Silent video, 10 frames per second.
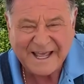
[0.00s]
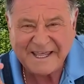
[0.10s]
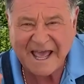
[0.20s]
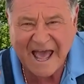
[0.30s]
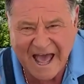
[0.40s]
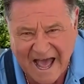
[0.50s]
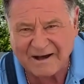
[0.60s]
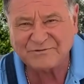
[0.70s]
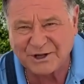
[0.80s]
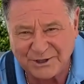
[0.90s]
You
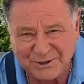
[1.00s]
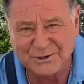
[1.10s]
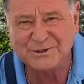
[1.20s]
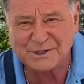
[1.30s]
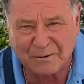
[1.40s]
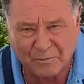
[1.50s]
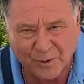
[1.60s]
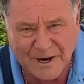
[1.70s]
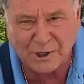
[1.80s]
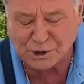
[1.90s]
have to use a
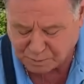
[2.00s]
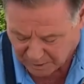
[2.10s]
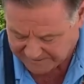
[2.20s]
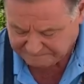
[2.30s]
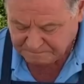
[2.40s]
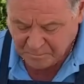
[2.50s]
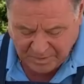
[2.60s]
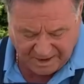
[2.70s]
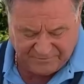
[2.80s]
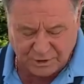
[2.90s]
brioche bun.
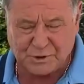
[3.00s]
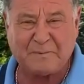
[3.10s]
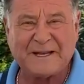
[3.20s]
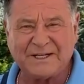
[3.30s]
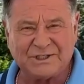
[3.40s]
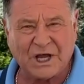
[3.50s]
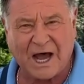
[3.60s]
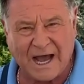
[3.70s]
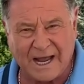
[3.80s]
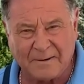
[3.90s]
If you're spending
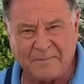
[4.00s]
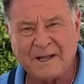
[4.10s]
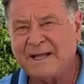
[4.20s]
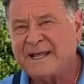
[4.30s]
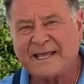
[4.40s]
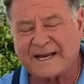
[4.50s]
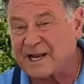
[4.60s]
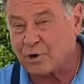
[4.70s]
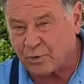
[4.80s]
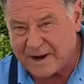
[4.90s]
time getting
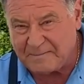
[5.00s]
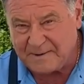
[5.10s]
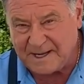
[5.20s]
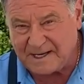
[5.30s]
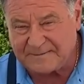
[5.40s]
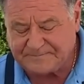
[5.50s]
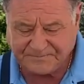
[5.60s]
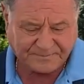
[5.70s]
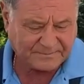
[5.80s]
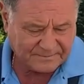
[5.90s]
great meat,
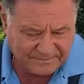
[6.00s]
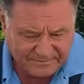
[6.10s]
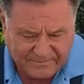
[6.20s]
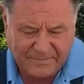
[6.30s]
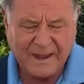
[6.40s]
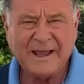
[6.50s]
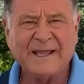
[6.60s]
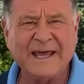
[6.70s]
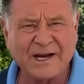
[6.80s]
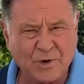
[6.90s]

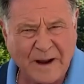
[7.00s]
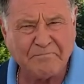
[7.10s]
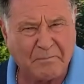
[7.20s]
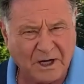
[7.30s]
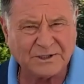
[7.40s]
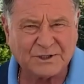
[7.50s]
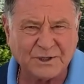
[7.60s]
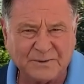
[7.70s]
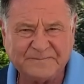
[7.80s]
get a great bun too.